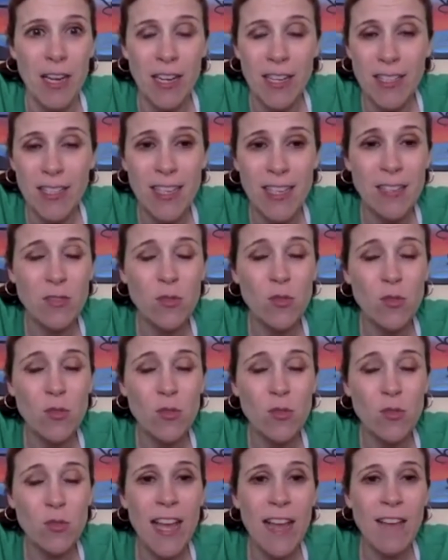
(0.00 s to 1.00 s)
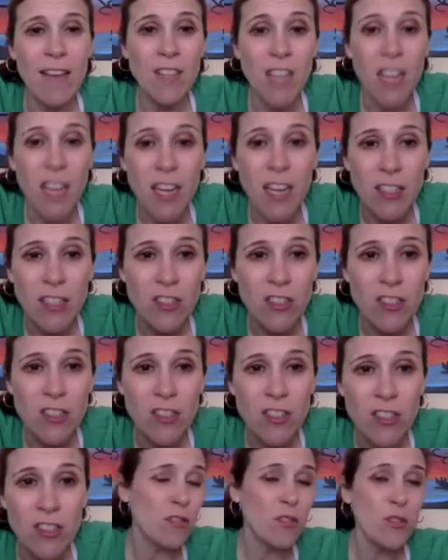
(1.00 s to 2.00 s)
because at school they have
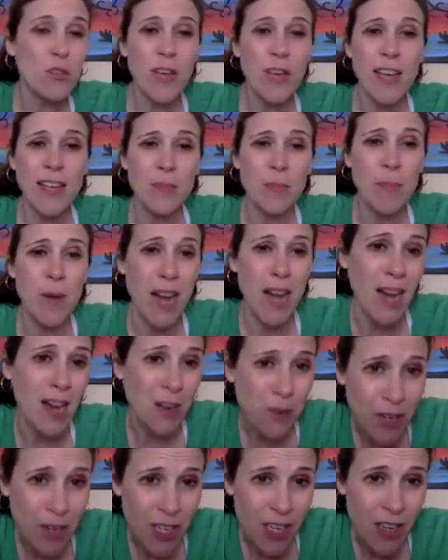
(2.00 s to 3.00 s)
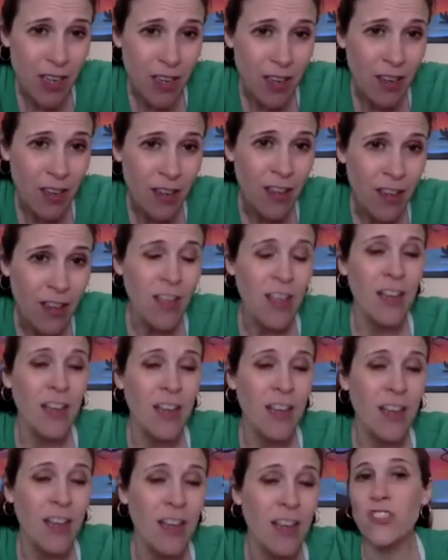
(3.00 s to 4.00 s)
lunch. I know Luke has pottery.
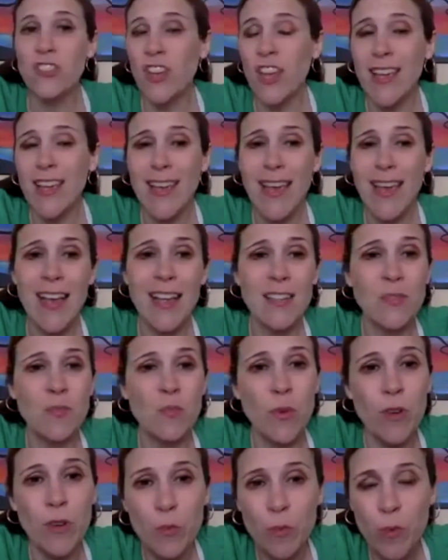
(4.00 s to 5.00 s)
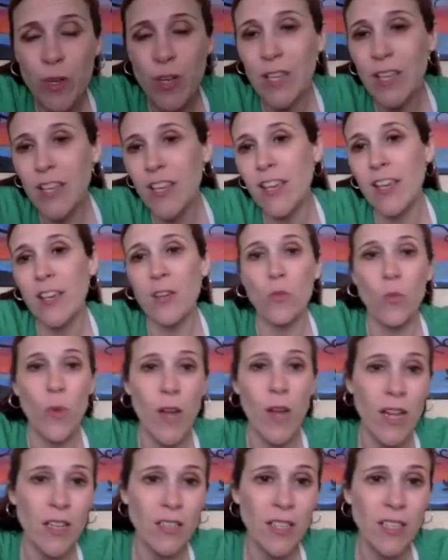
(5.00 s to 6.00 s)
Yeah. Jake has woodworking
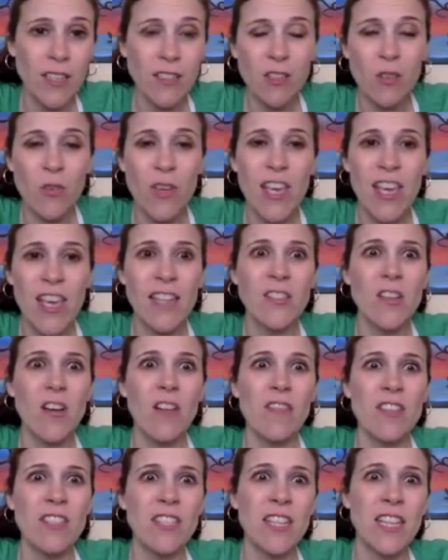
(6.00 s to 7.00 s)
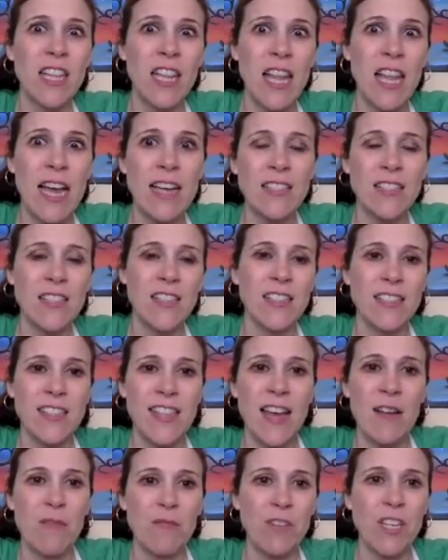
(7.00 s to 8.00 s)
and welding. So he has all these
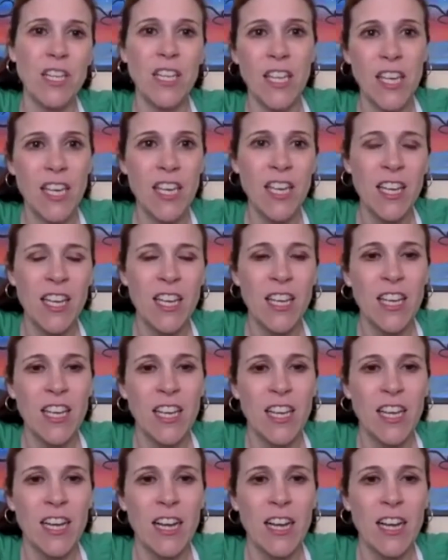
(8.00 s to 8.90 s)
classes that really,